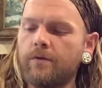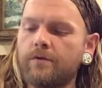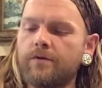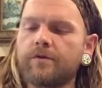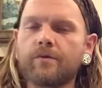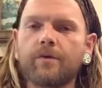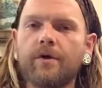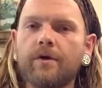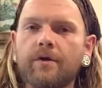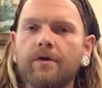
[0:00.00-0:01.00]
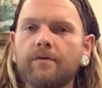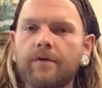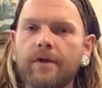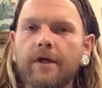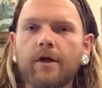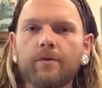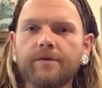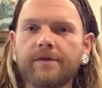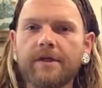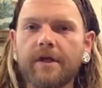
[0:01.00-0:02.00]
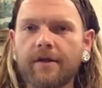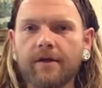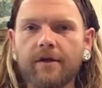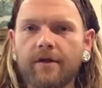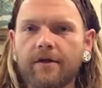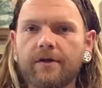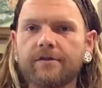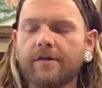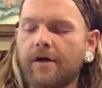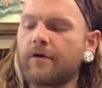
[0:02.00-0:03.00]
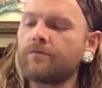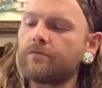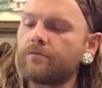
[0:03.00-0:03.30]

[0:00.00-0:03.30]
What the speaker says: The swirling really helps to get the goodness out.